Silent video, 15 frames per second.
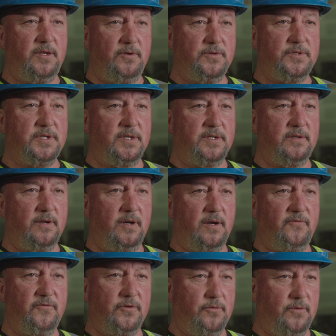use it
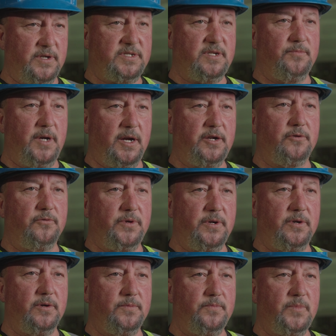for the rest of my
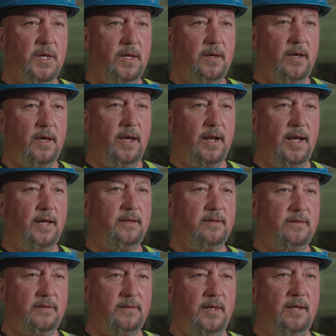career. And I
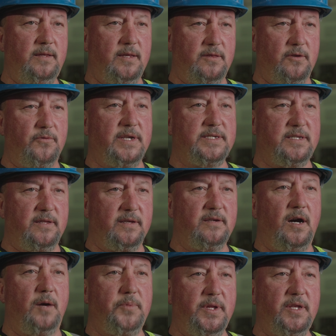think that the rest of the
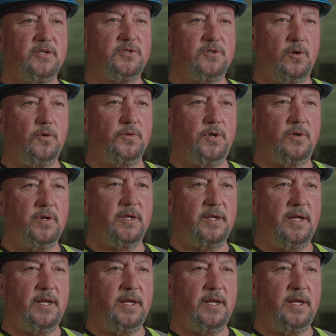company is sold on it